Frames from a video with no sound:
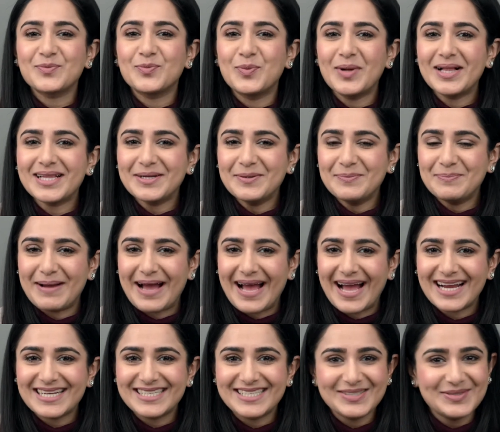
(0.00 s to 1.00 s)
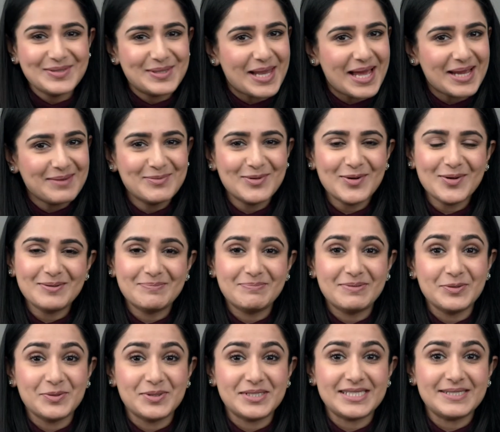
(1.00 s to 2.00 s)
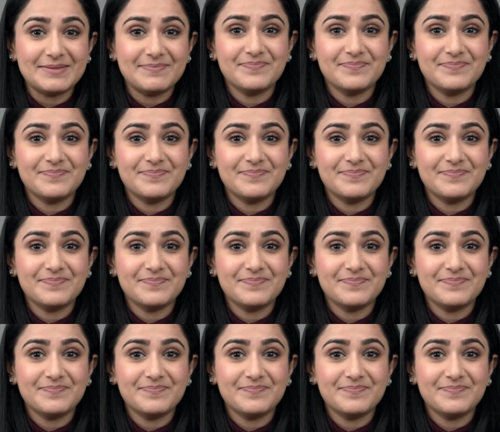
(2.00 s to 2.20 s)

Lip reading: Welcome back to Limeroad Beauty.